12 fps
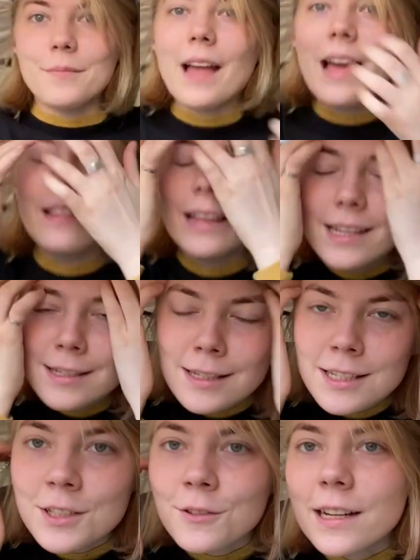I laced the
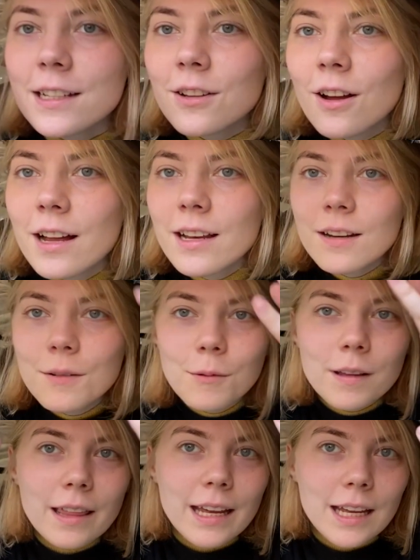strings on
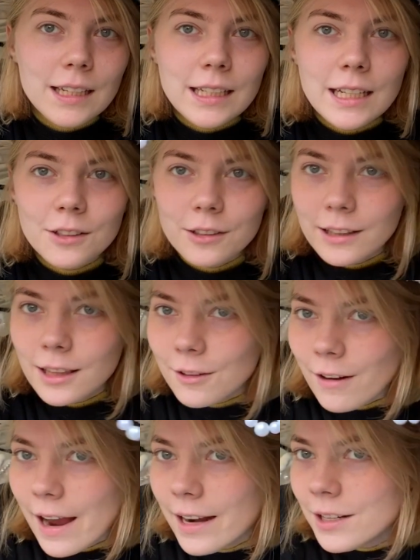with like a needle and
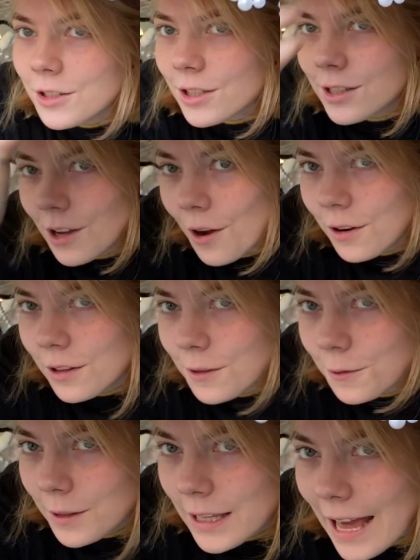thread and just sewed it
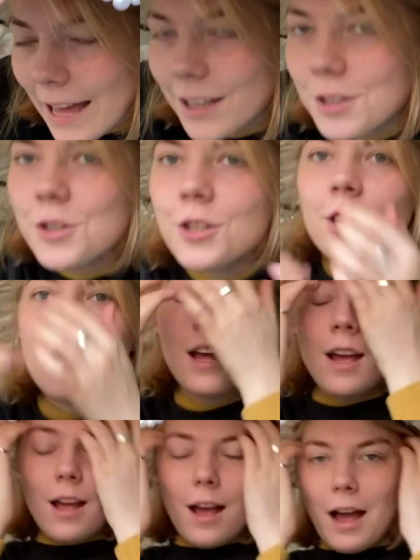through the edge.
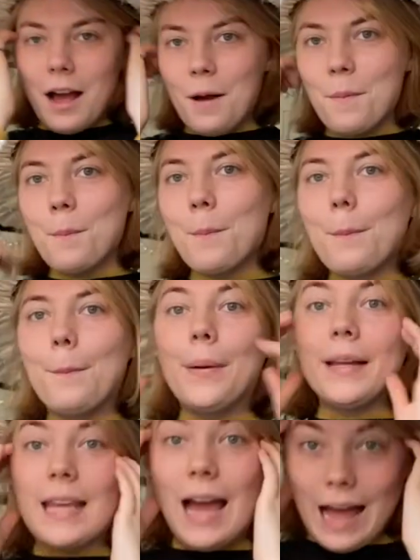
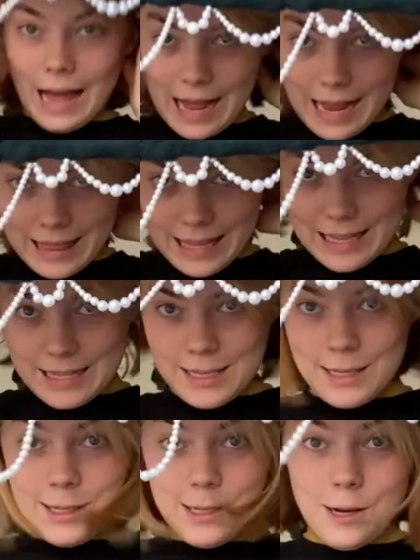But yeah, I think it's
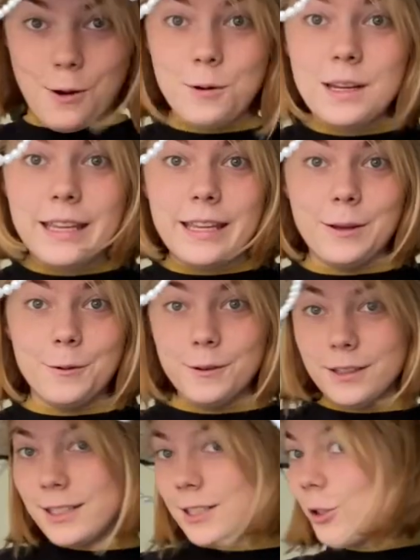so
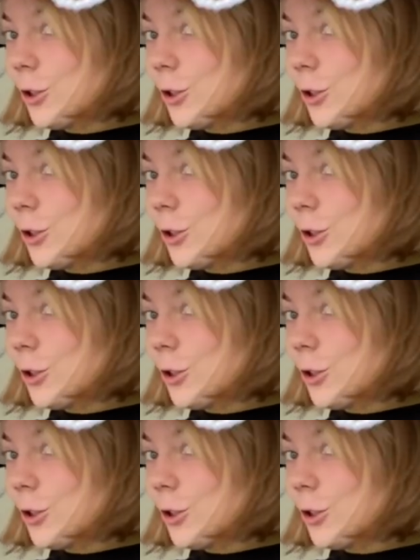cute.